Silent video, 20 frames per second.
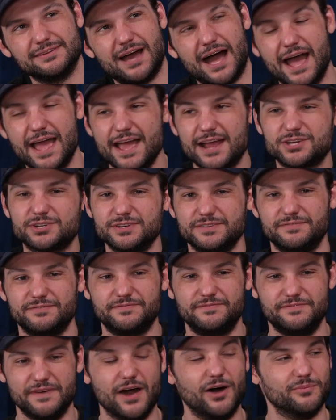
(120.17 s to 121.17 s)
I actually
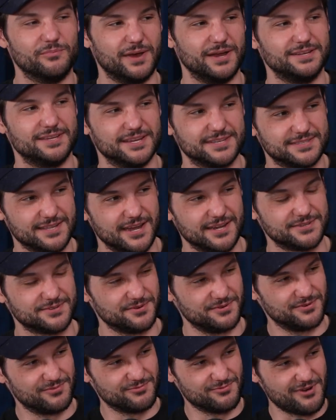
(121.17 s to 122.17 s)
felt my
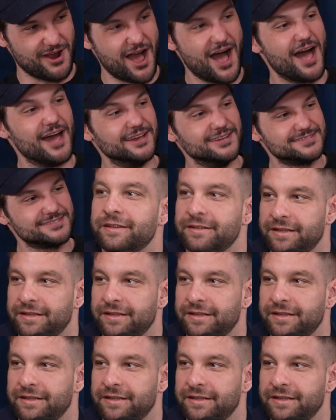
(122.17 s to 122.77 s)
testosterone rise.